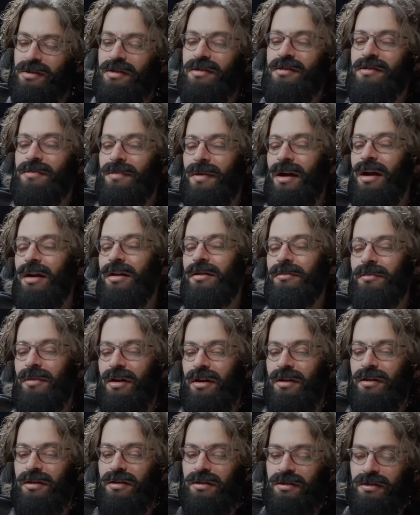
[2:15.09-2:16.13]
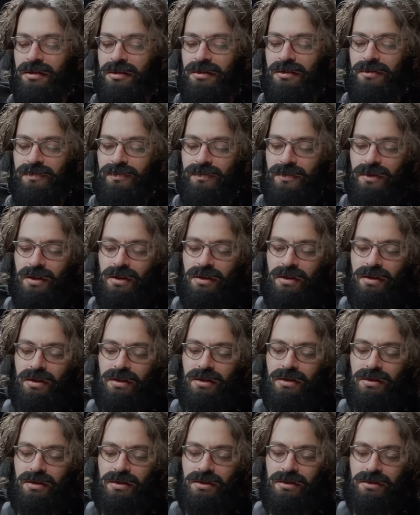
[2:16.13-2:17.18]
inspired by the
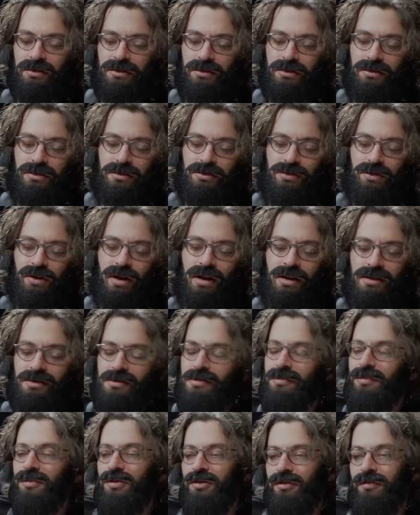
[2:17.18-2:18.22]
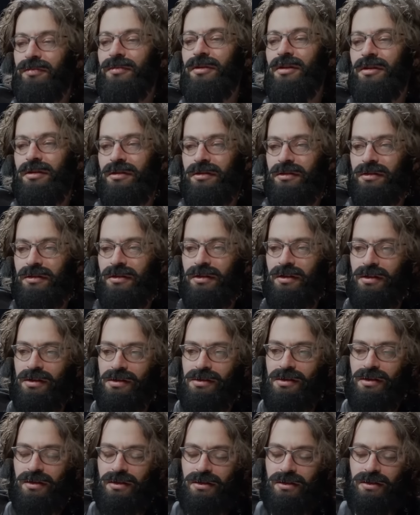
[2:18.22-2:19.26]
the trans movement. Yeah. in
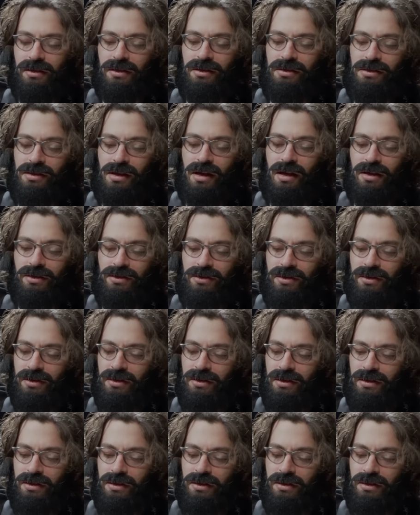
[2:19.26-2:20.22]
his, in his action.